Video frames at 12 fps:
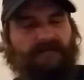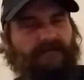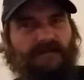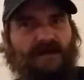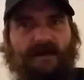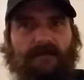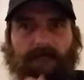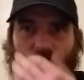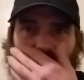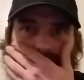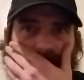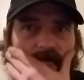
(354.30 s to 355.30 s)
Yeah,
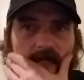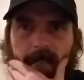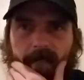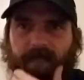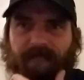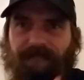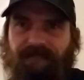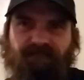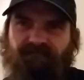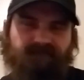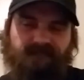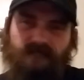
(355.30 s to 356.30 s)
that one,
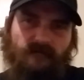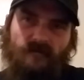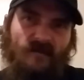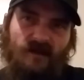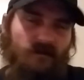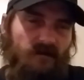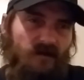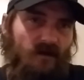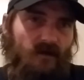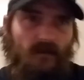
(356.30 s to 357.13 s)
no.